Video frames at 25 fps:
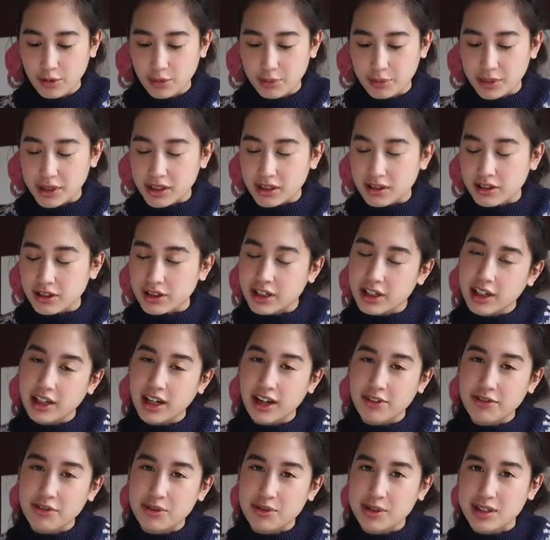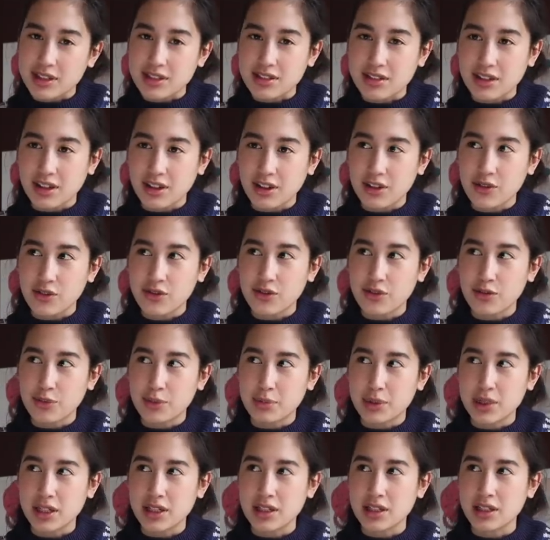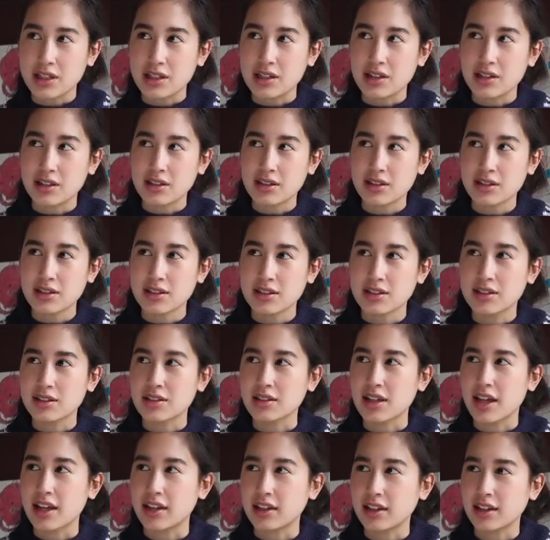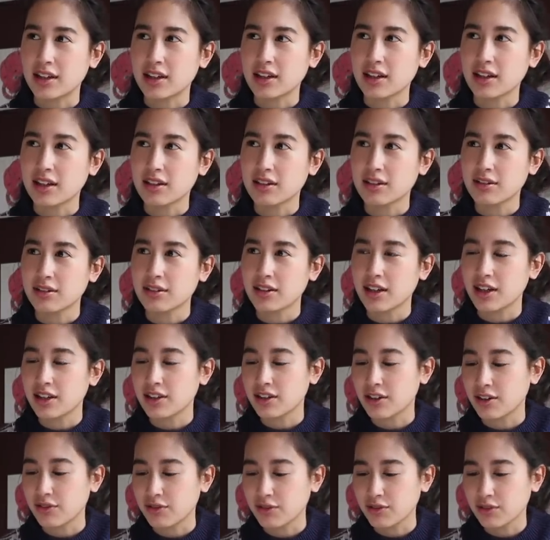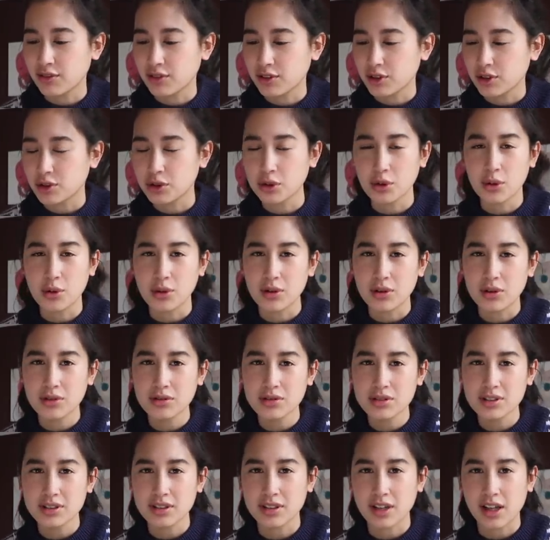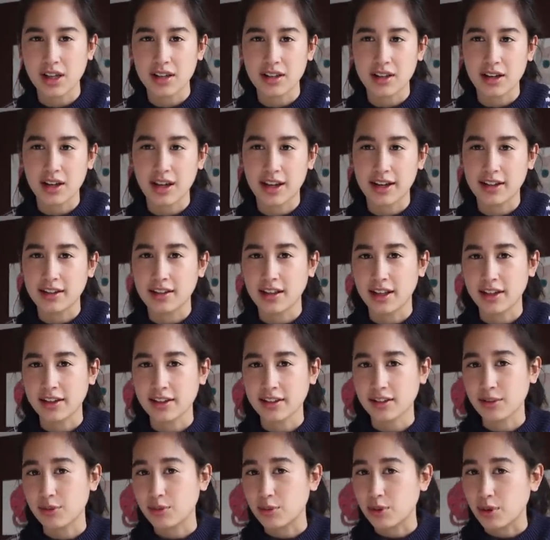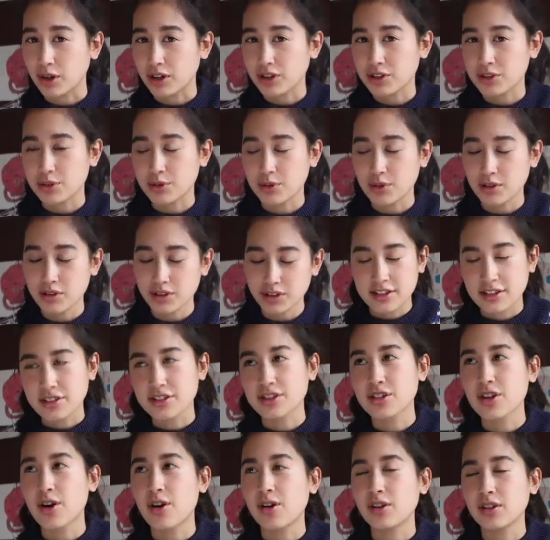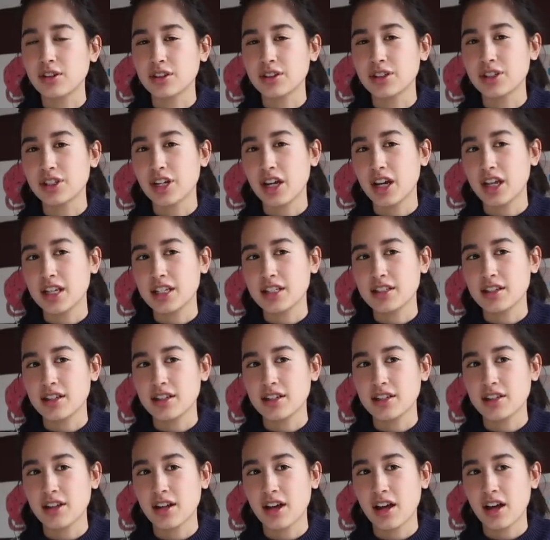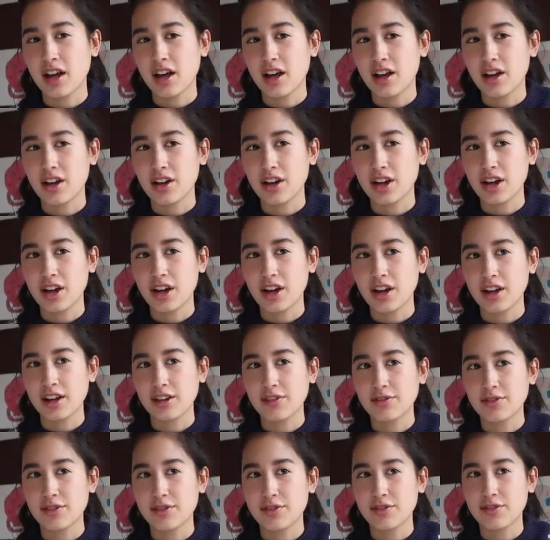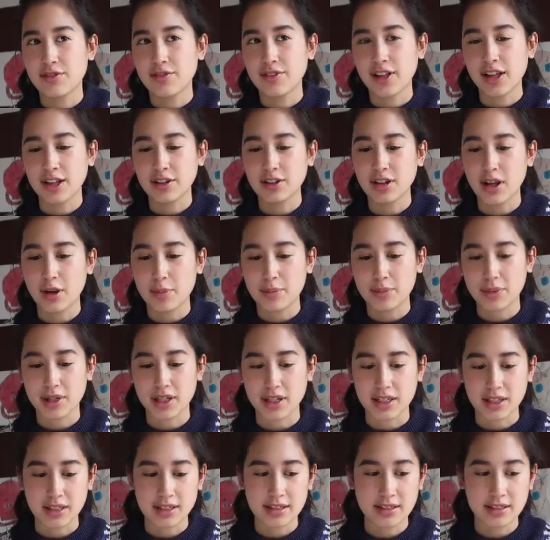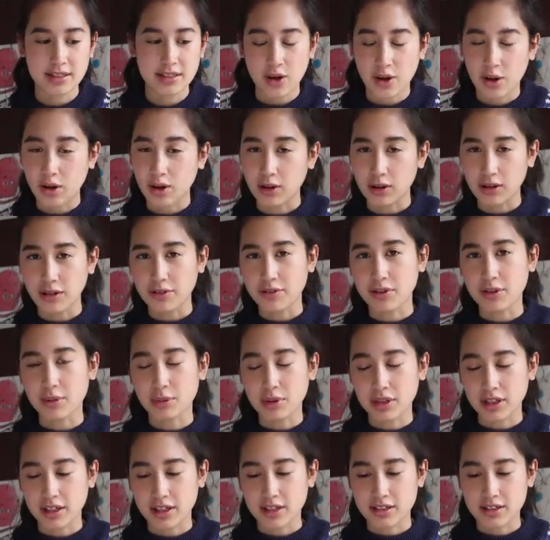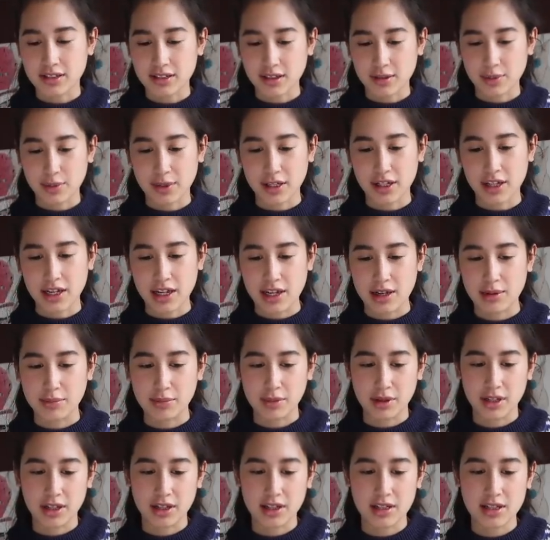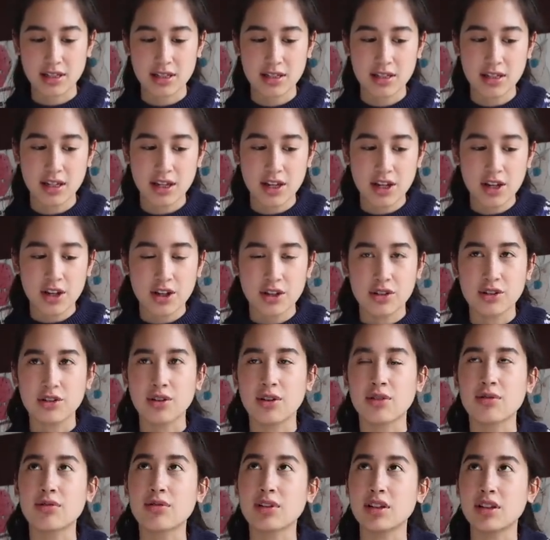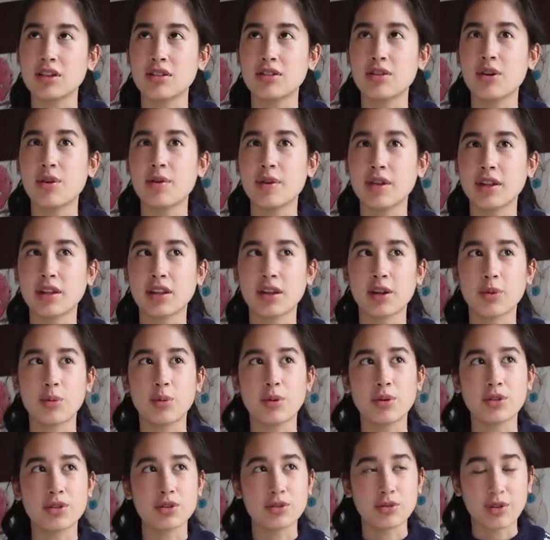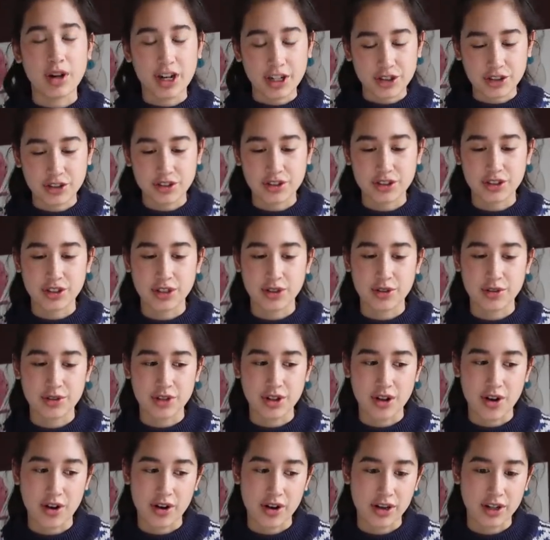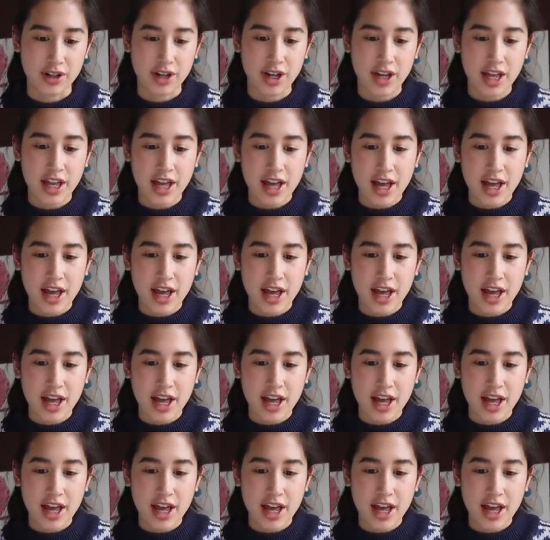been looking after myself, being setting enough goals that I like can work towards. Since college ended, I felt a bit all over the place, a bit aimless, not really knowing like what direction to go down